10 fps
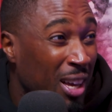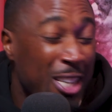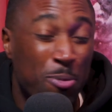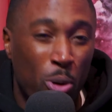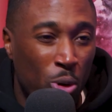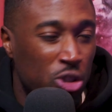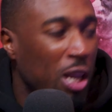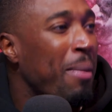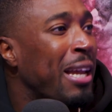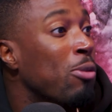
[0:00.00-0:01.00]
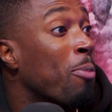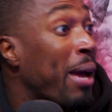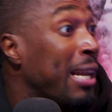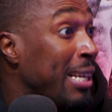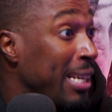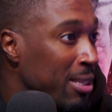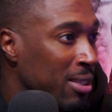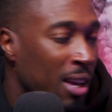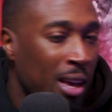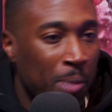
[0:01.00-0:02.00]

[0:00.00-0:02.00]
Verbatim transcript: He's poor. So he made him look better than he is. Yeah.